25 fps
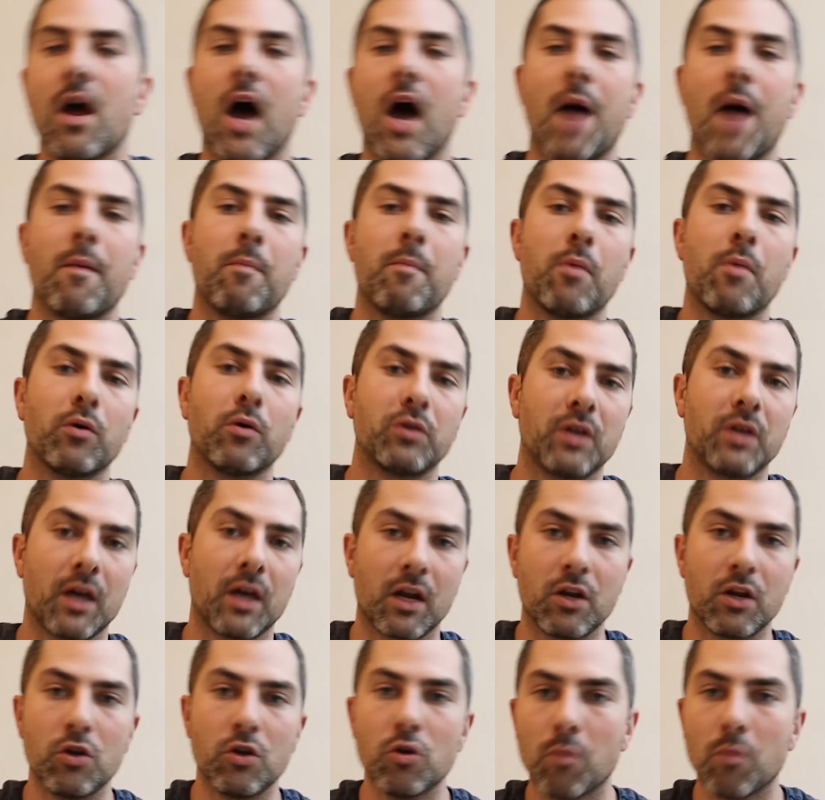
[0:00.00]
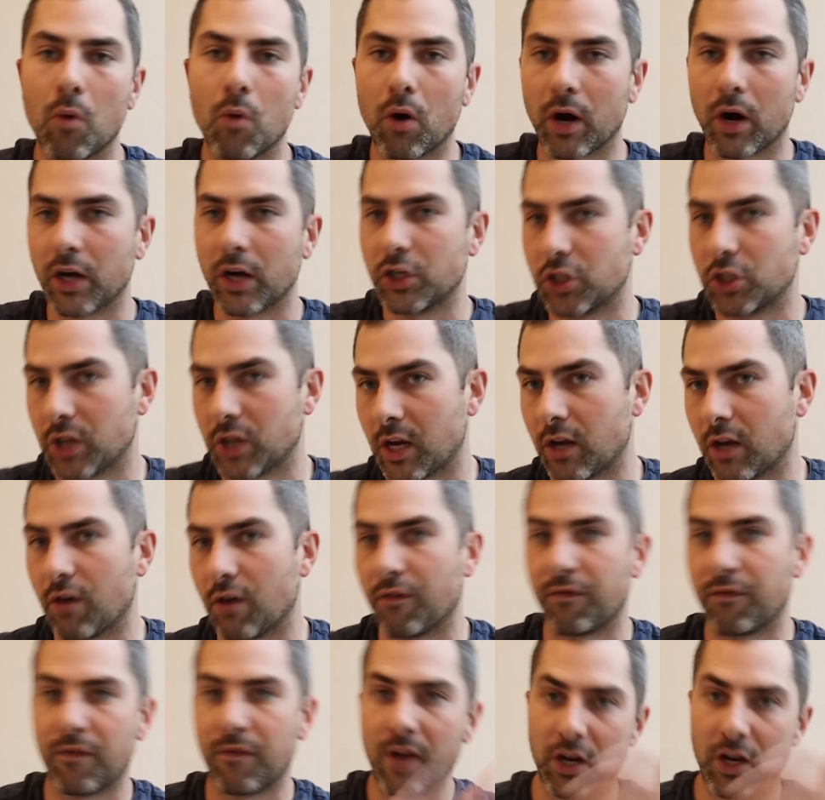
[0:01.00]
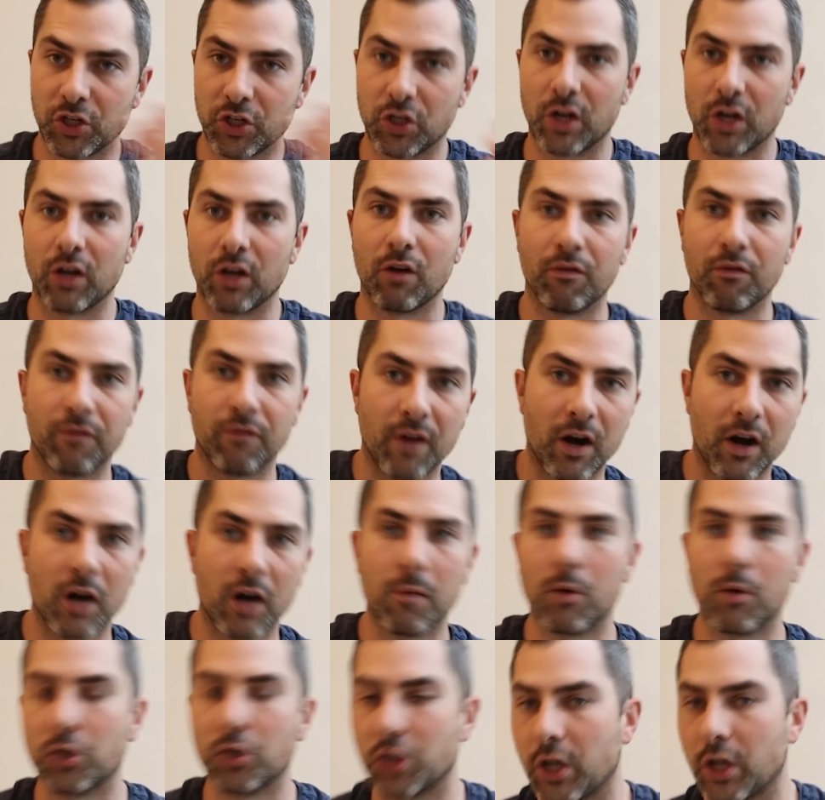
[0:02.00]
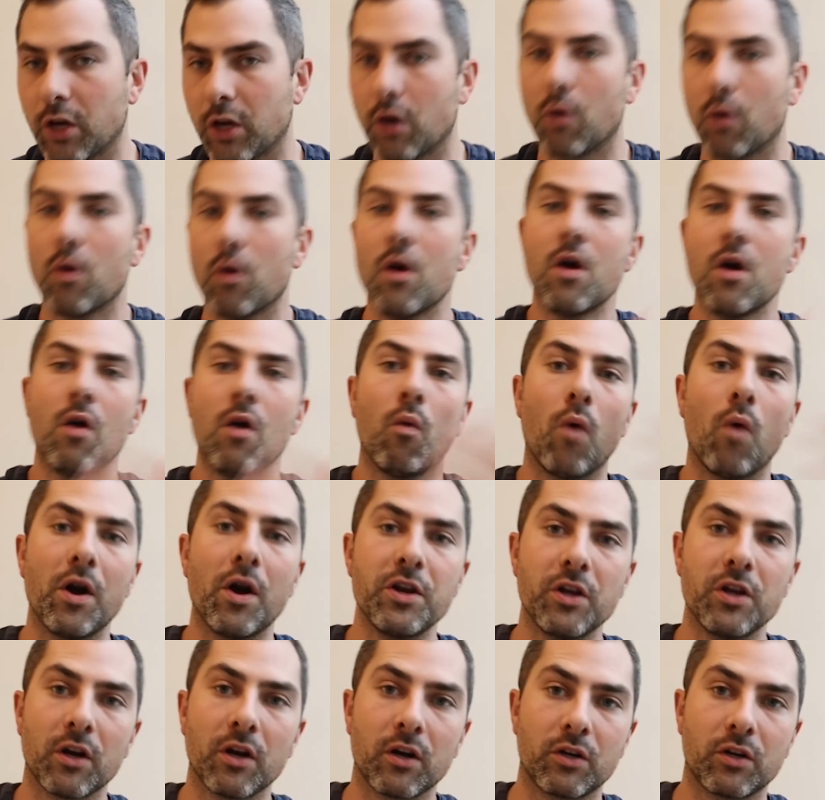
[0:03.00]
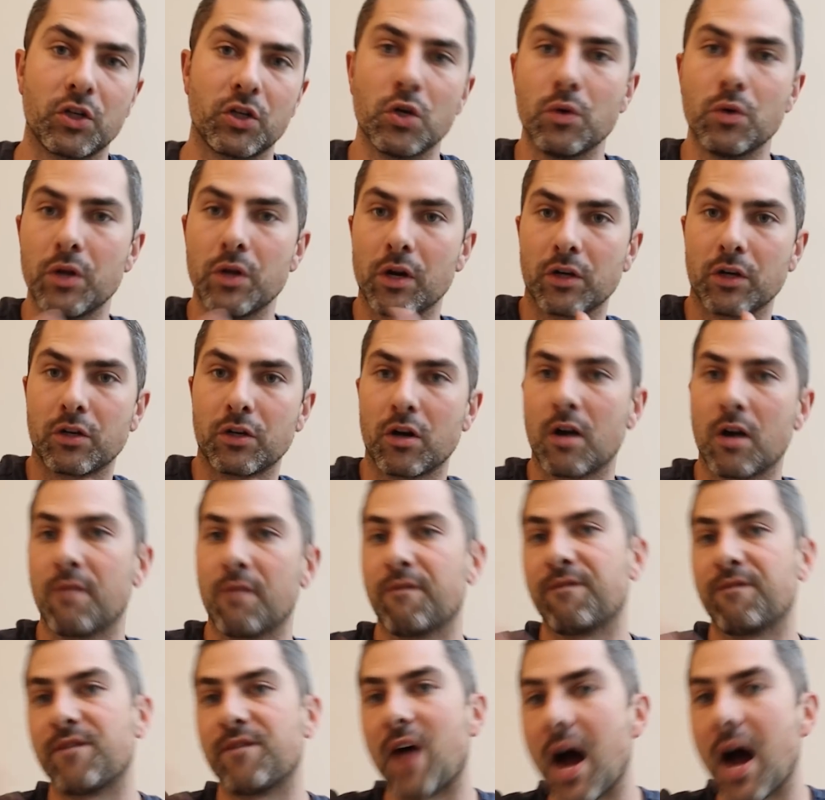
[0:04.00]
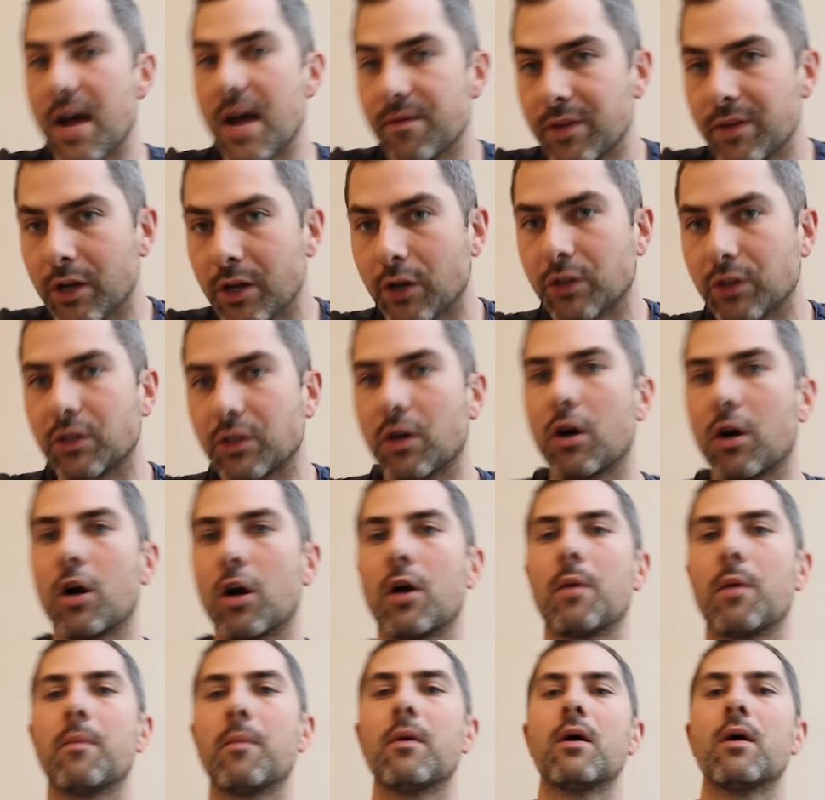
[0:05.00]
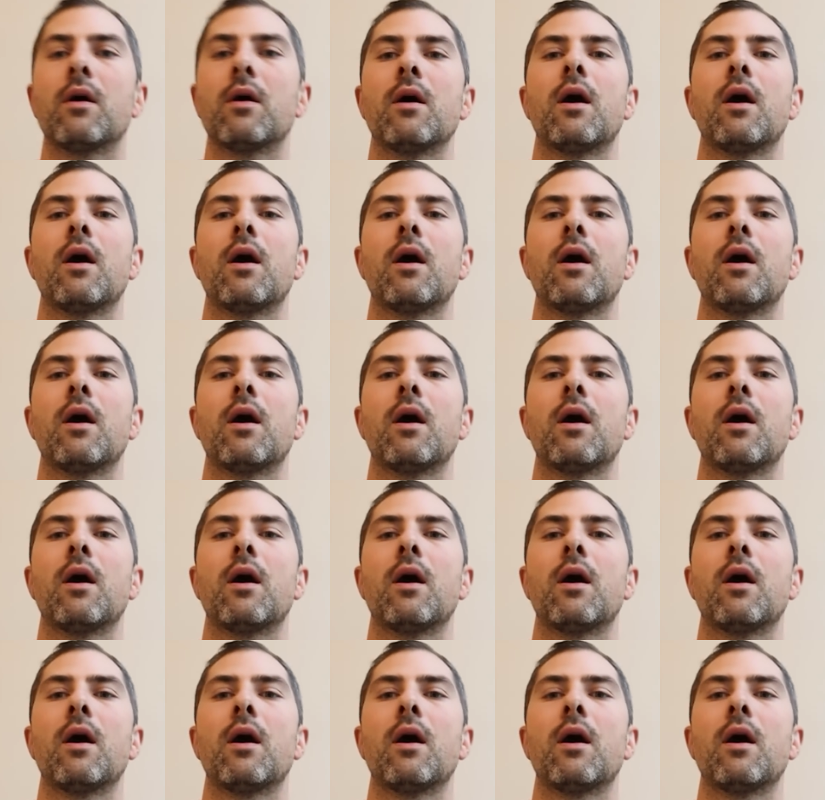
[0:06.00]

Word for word: I'm about to get a new mortgage. Should I go fixed? Should I go variable? Should I go 1 year, 2 year term, 5 year term?